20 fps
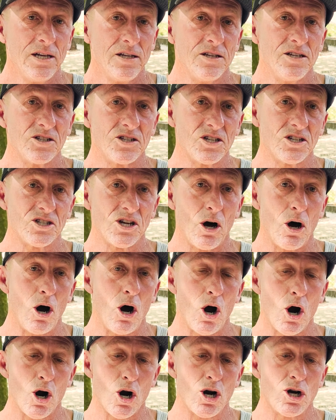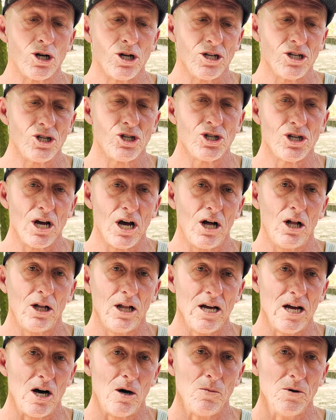This is a hard shell
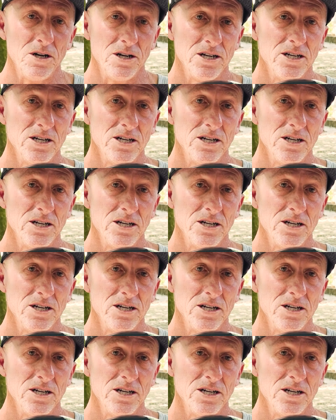helmet.